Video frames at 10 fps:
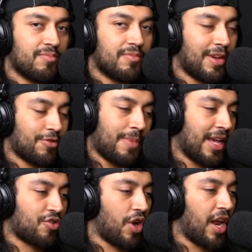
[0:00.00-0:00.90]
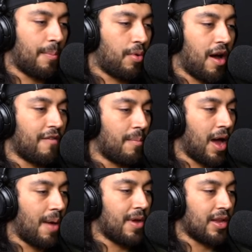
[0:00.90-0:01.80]
That's what makes great improv, in
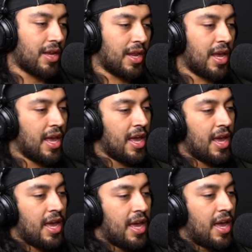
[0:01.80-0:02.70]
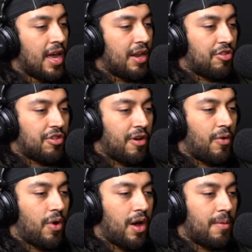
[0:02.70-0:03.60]
my opinion. And
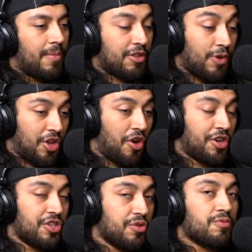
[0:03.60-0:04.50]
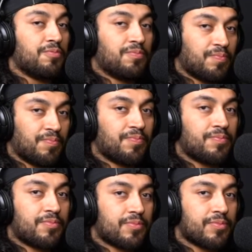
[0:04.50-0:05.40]
so that's why it's hard to do.
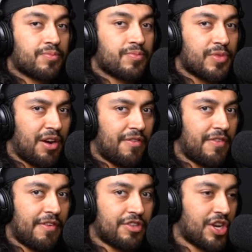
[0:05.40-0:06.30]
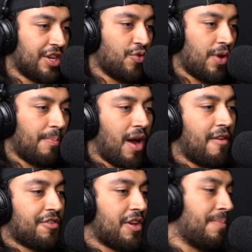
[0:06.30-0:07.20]
I don't know if you've ever tried to do
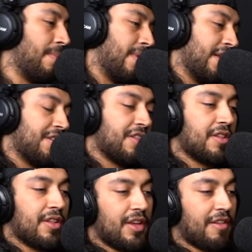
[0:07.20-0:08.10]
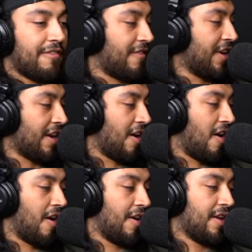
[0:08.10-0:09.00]
improv or something, but it's freaking
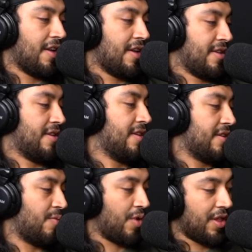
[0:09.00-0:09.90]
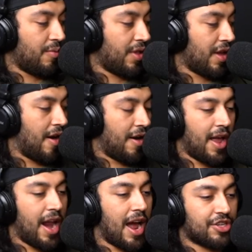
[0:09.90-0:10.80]
hard. Really, really hard.
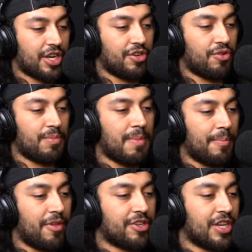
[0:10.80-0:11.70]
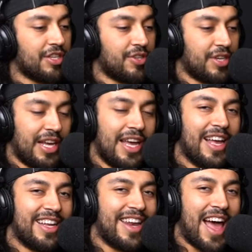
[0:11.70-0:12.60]
And I try to do it. Me and my brother try to do it.
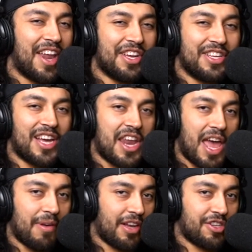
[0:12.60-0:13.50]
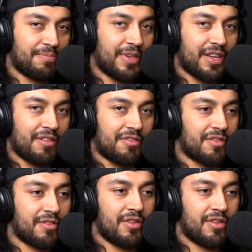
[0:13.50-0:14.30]
Not a good dynamic just because